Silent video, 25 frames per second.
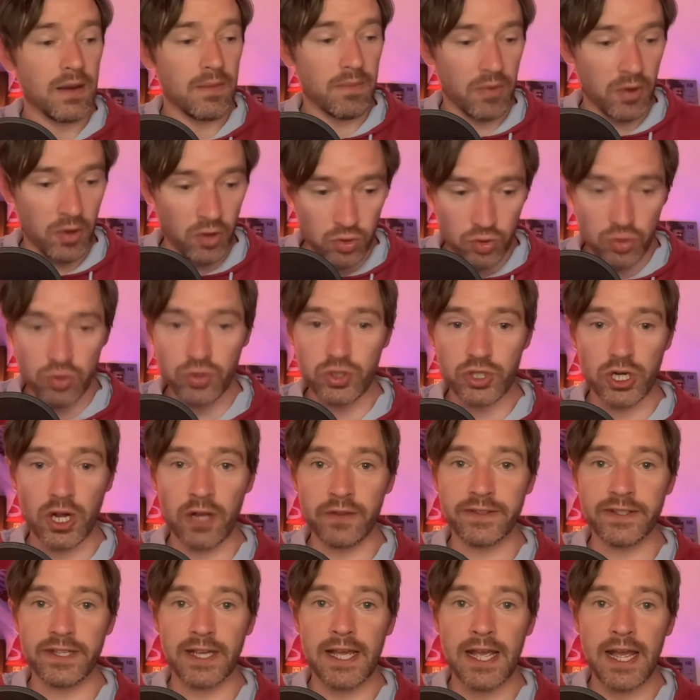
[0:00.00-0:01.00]
My Uncle
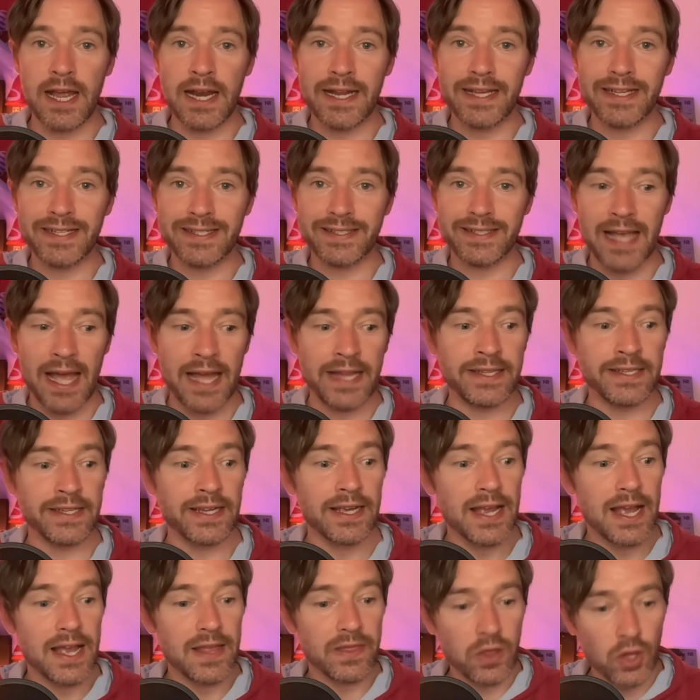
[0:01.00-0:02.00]
John Dean, he said,
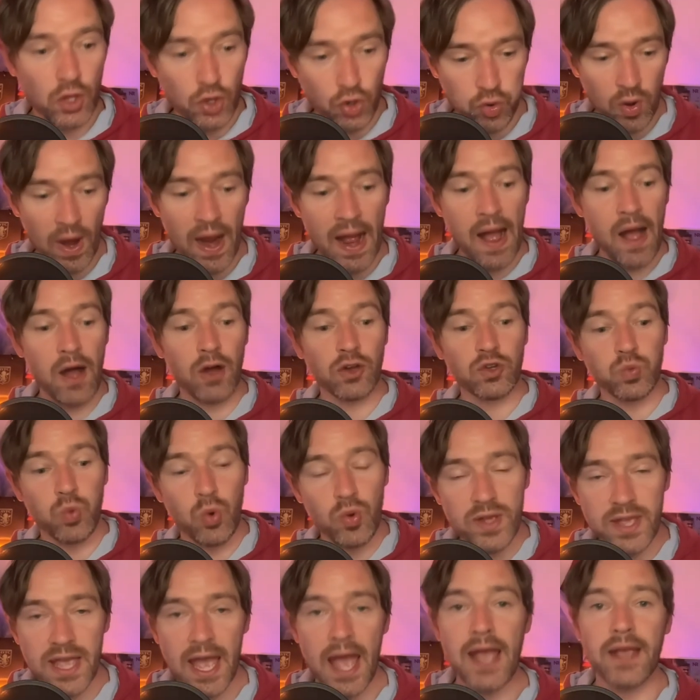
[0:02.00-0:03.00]
the crowd
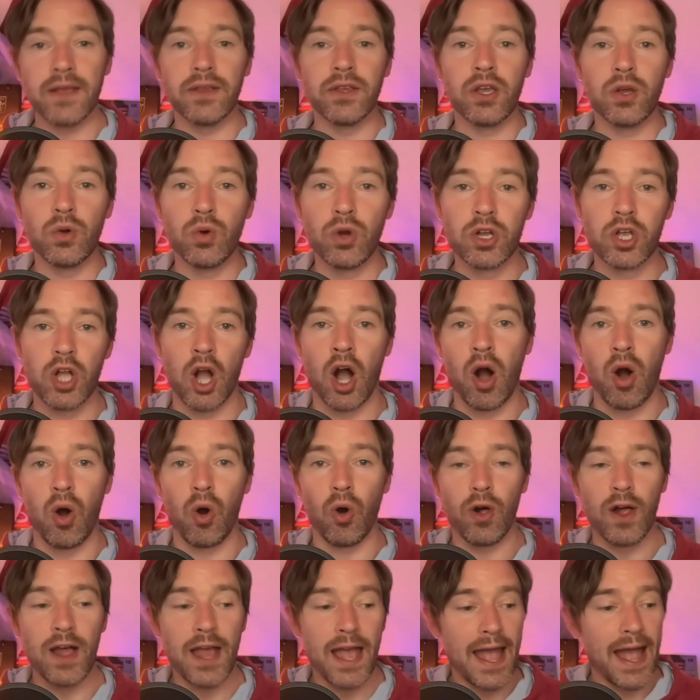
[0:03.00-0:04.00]
will get you a
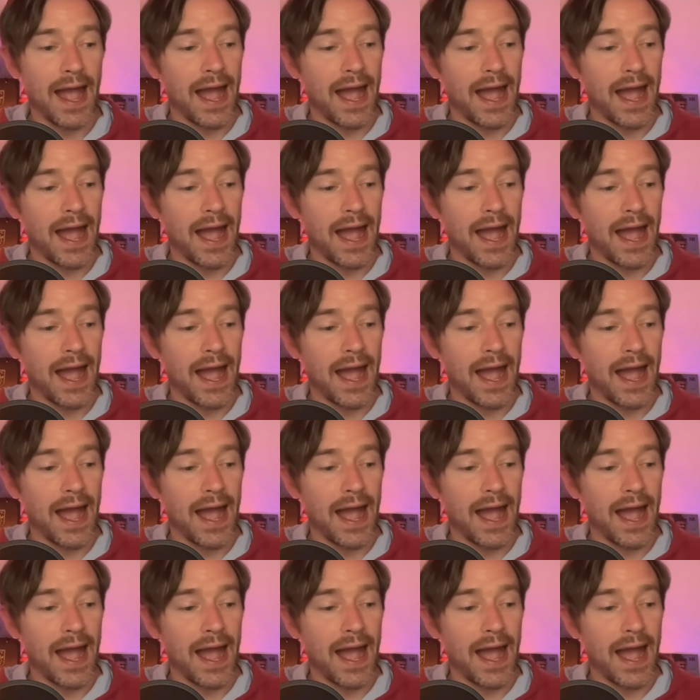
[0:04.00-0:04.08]
goal.